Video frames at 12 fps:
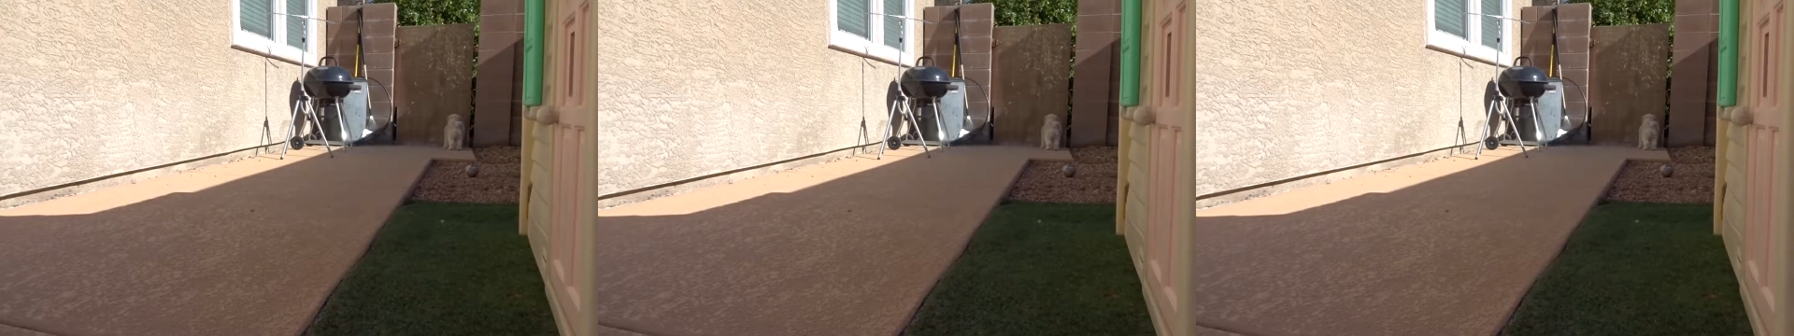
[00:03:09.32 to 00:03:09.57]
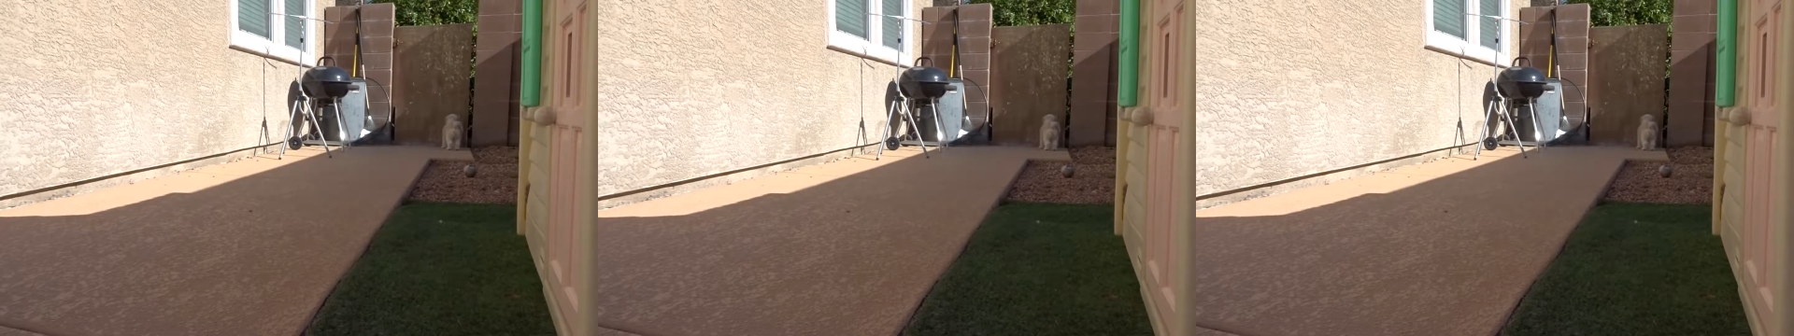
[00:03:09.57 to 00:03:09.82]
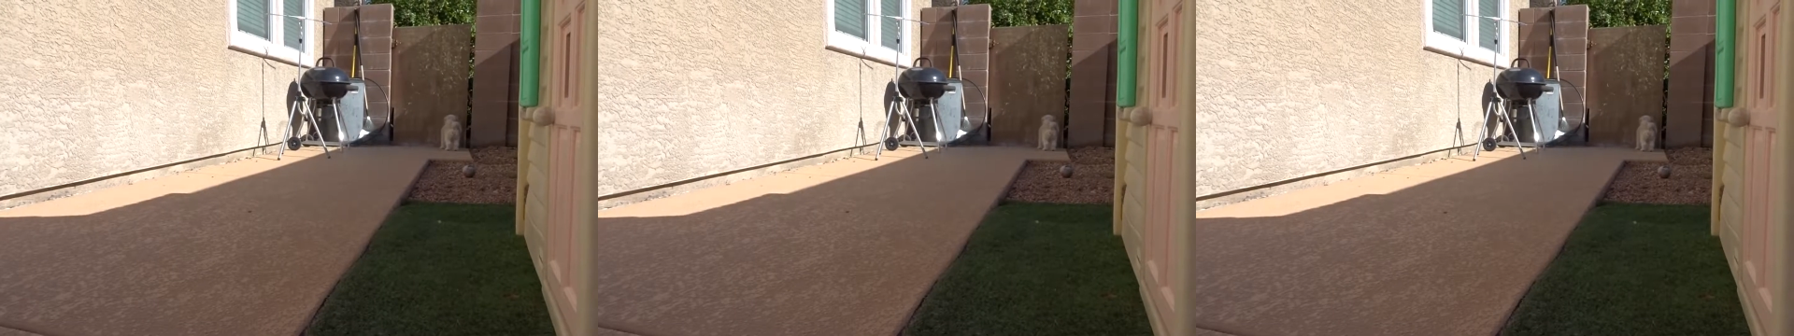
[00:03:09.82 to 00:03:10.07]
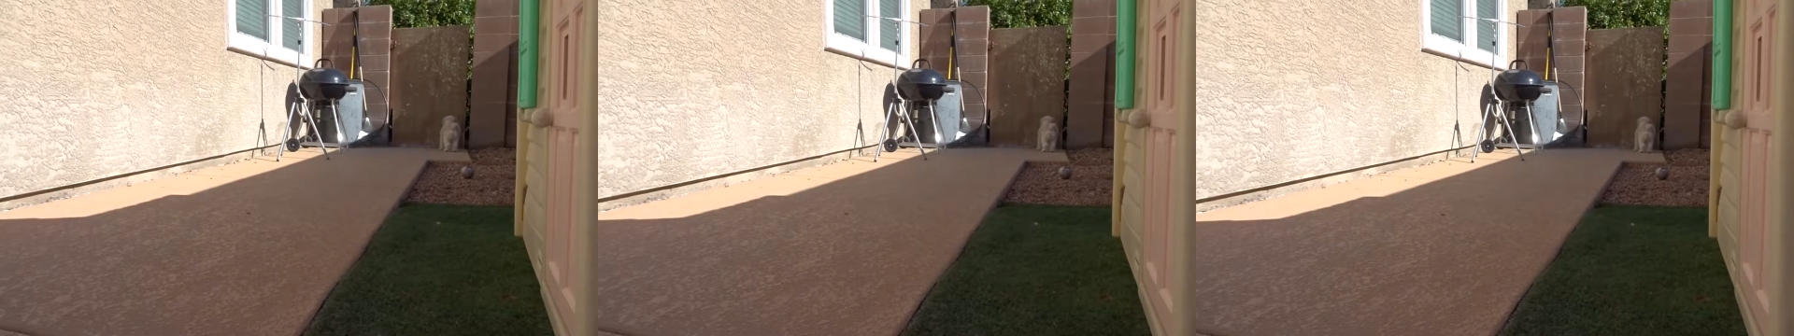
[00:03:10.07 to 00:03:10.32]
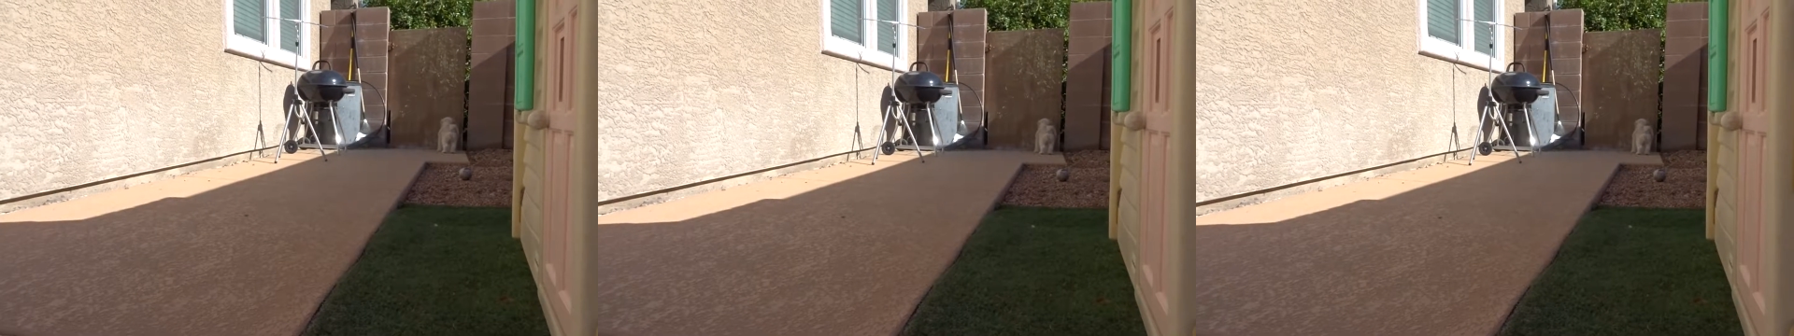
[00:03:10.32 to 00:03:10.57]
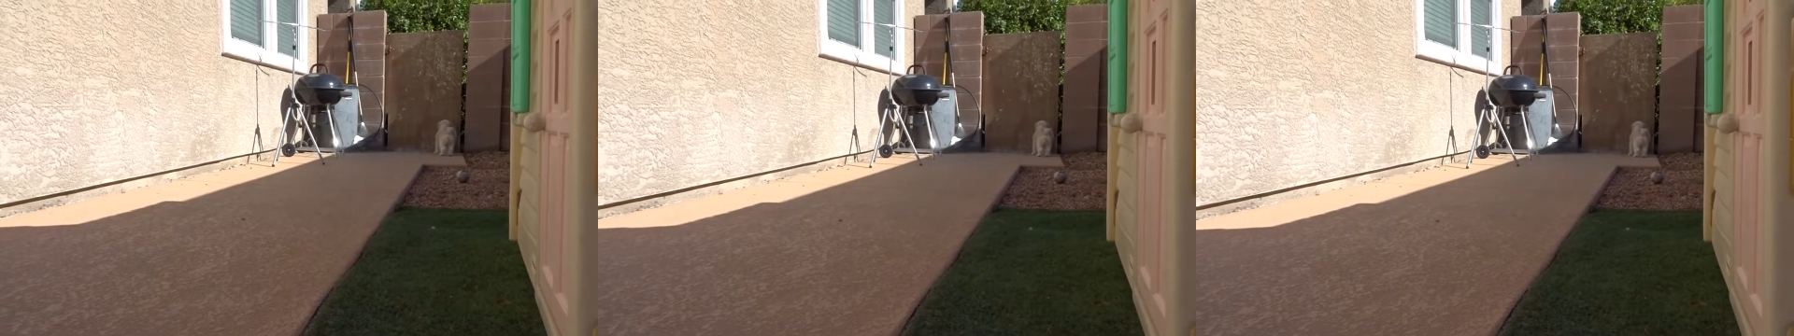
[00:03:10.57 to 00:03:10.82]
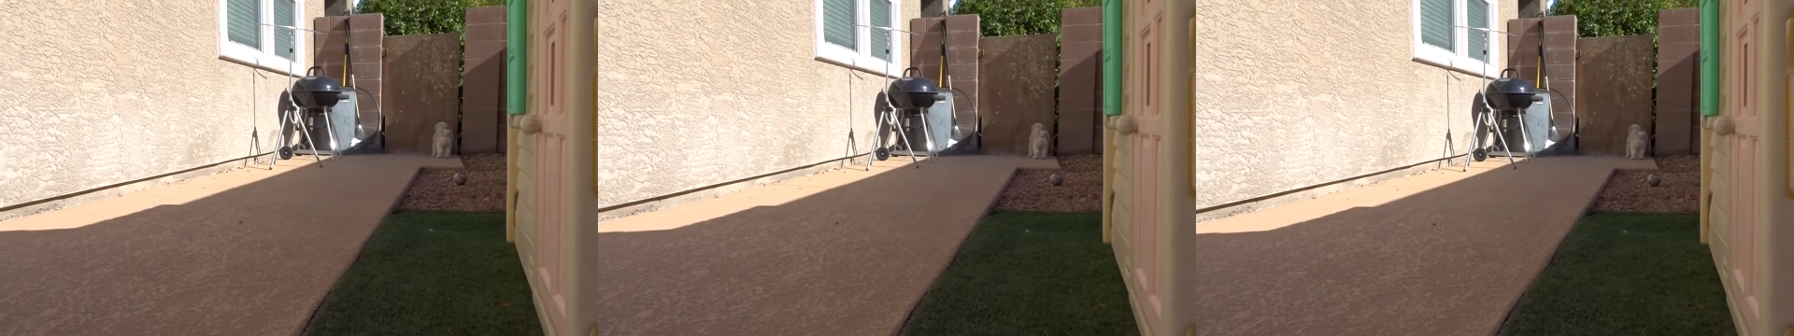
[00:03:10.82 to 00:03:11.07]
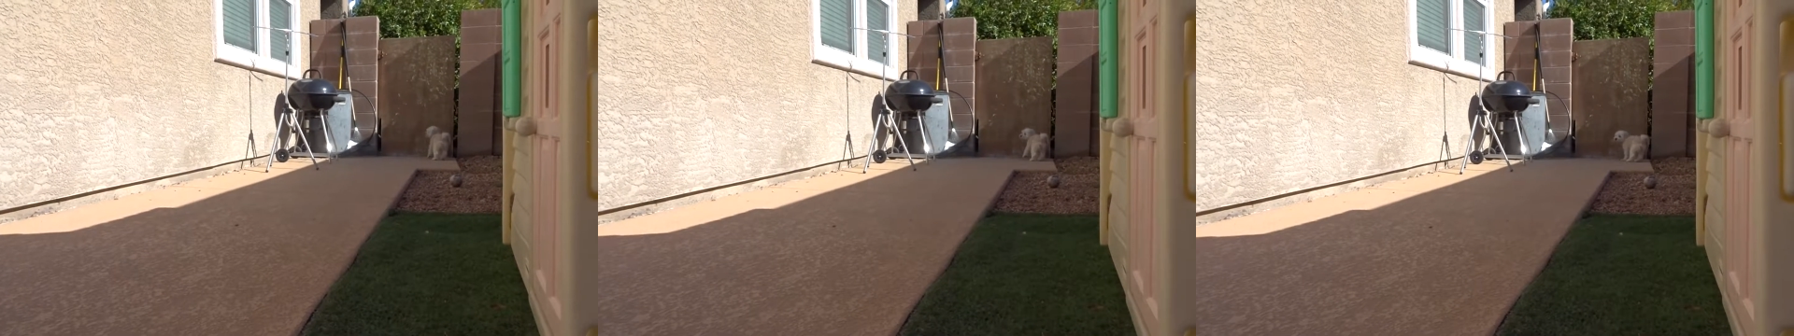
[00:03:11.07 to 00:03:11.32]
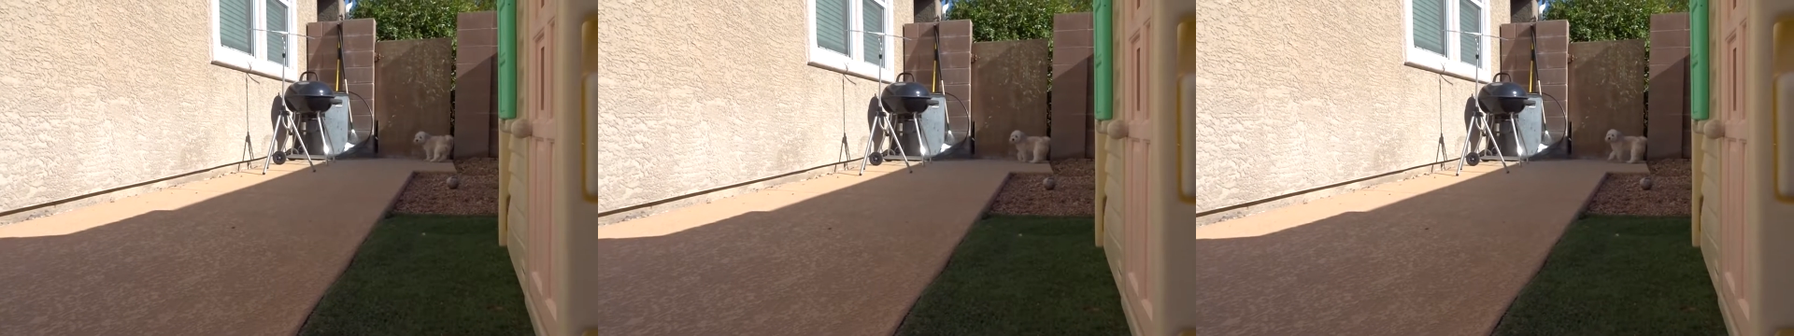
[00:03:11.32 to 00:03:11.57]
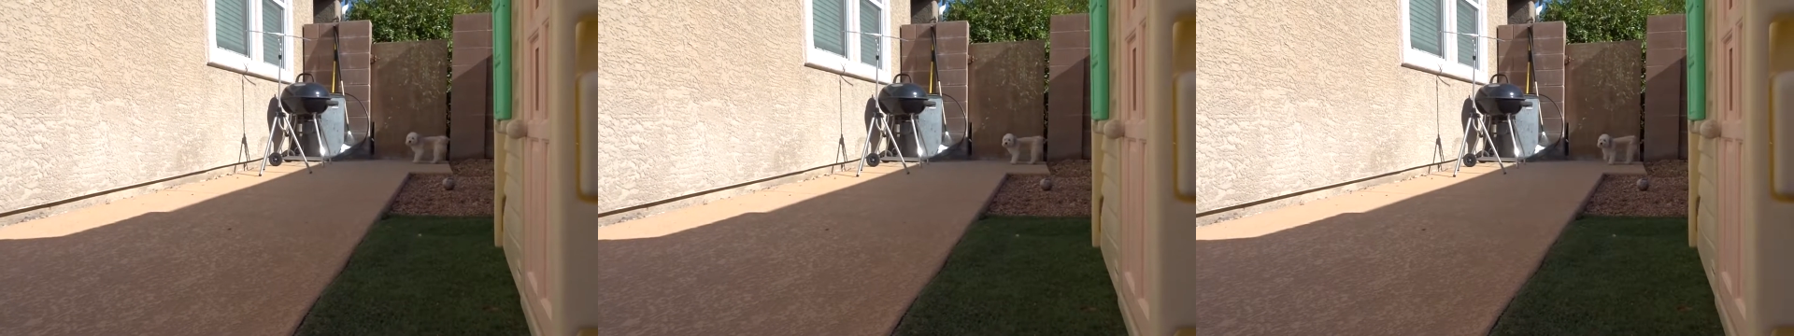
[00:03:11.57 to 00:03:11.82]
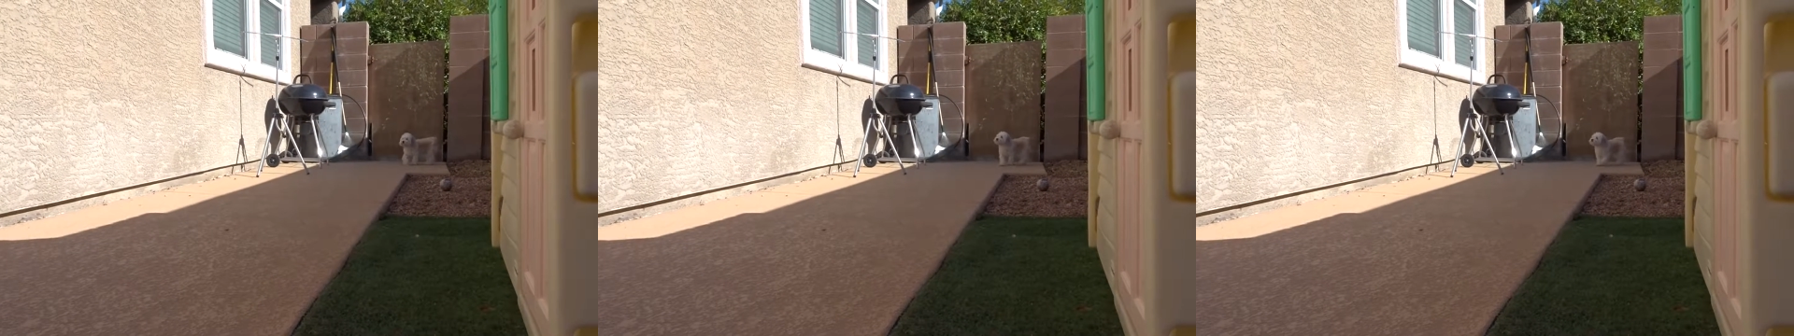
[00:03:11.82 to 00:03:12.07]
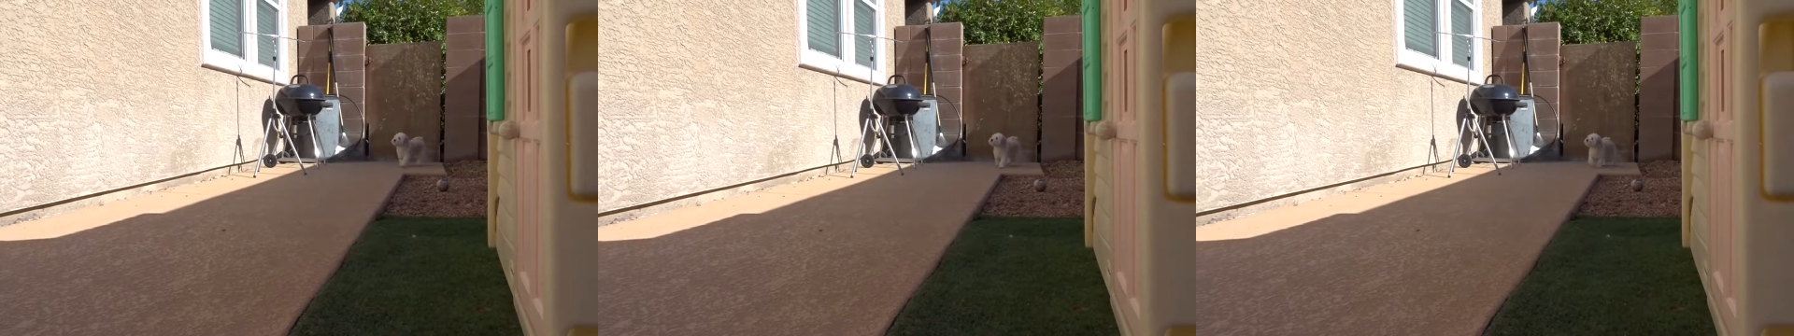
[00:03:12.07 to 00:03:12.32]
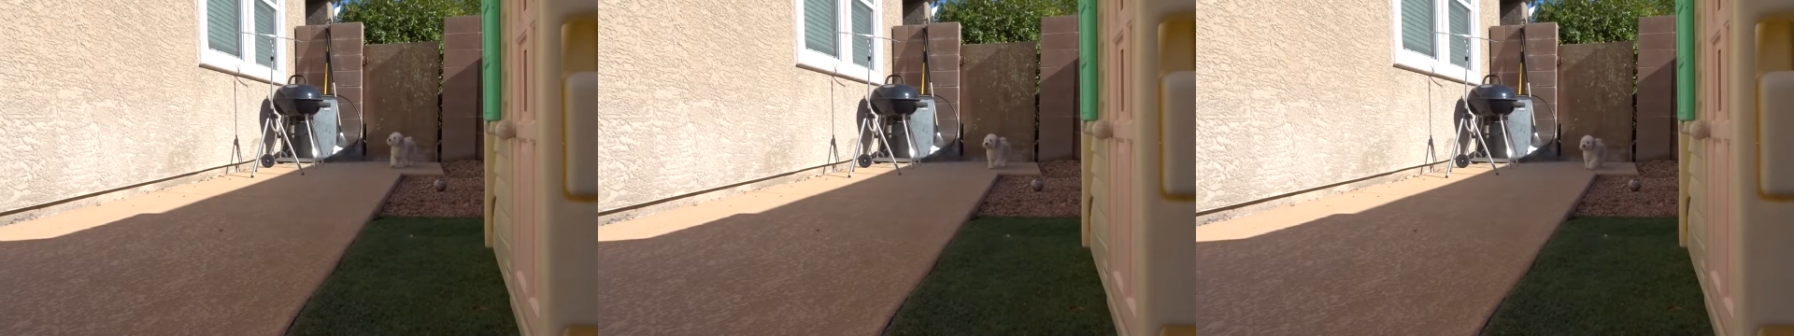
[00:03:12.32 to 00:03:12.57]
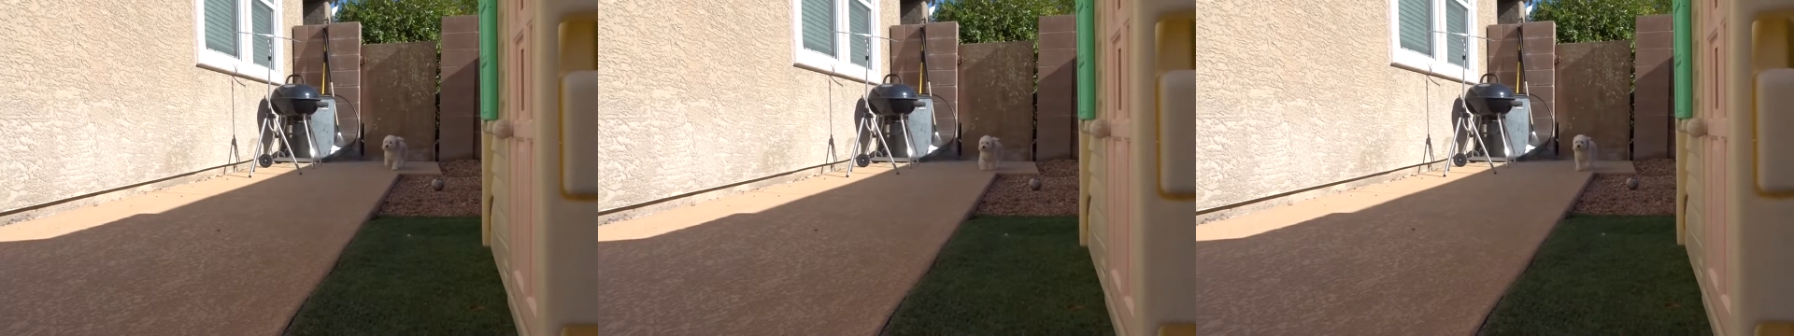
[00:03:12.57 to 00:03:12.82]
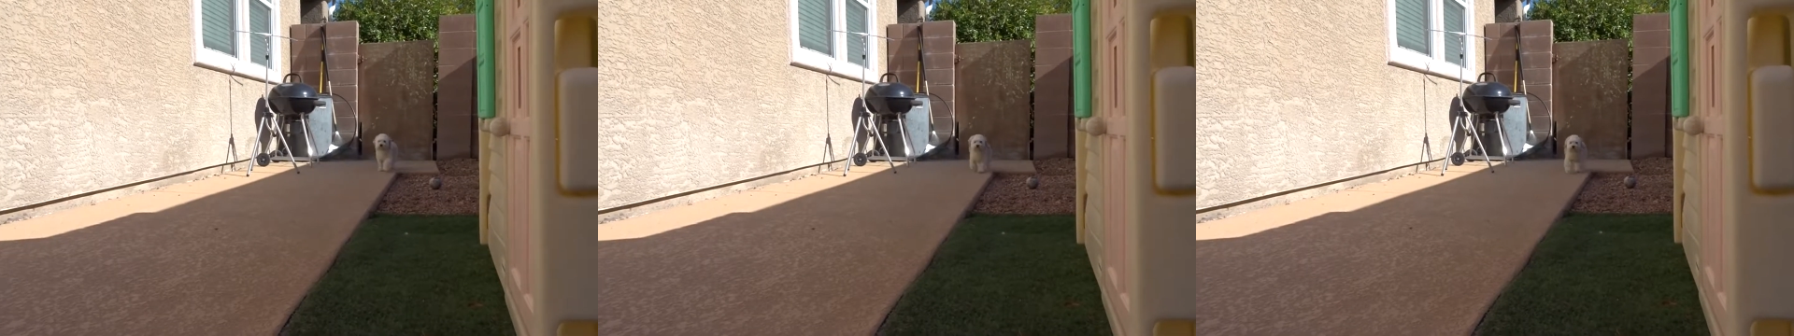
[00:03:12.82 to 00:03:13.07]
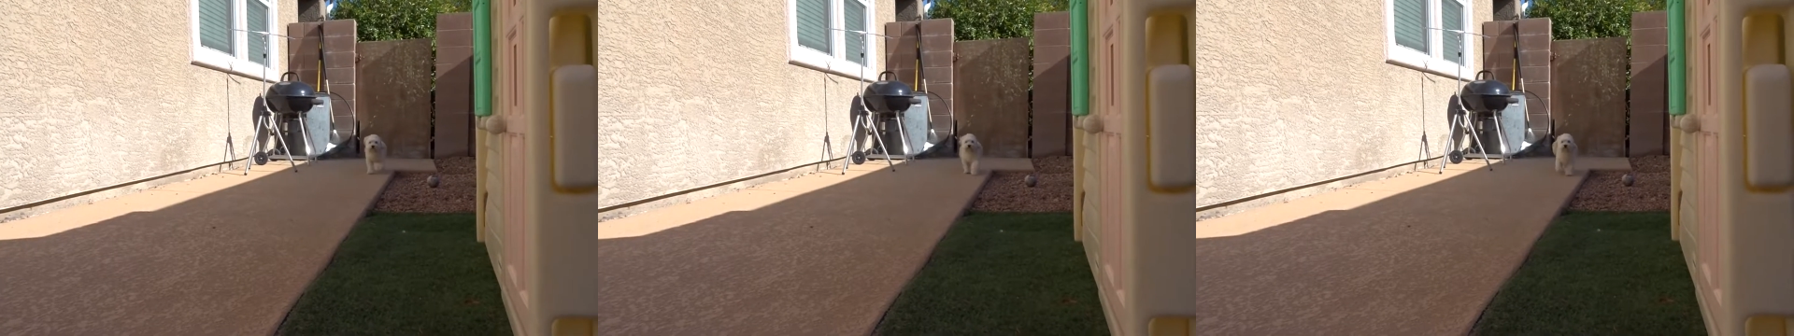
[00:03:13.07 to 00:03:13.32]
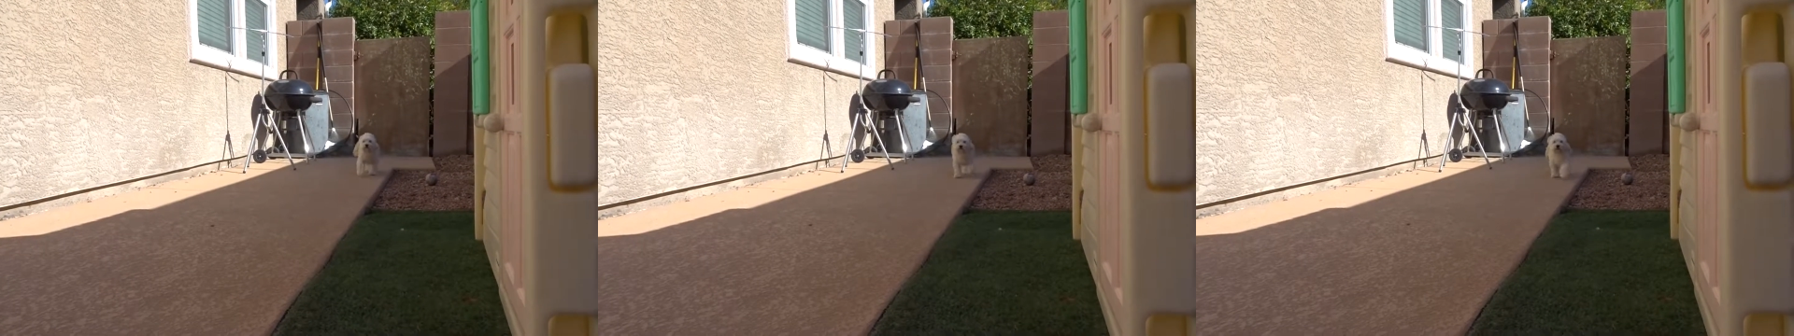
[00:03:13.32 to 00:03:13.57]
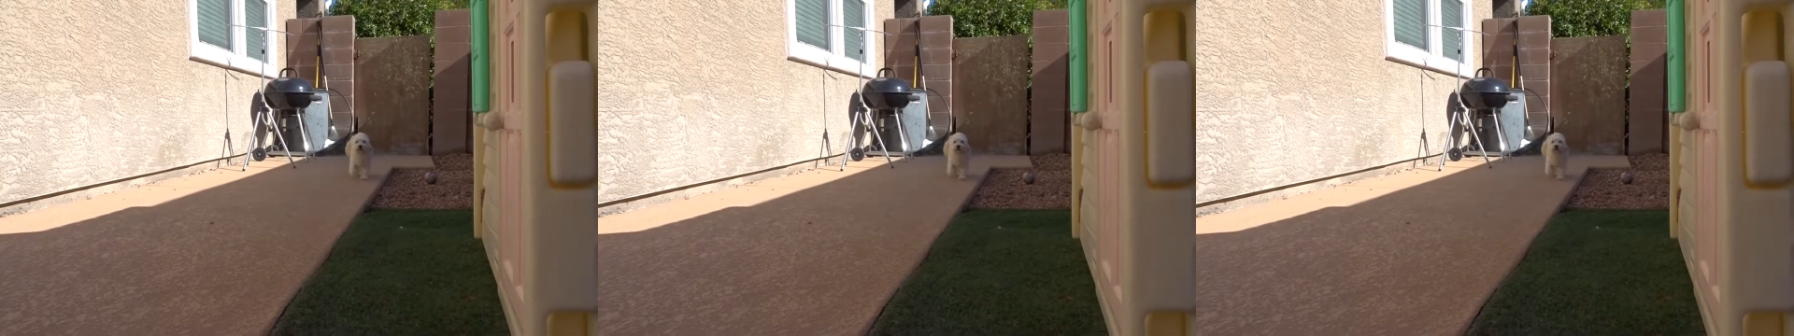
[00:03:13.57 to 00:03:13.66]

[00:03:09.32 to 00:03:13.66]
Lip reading: Nobody's mouth can be seen.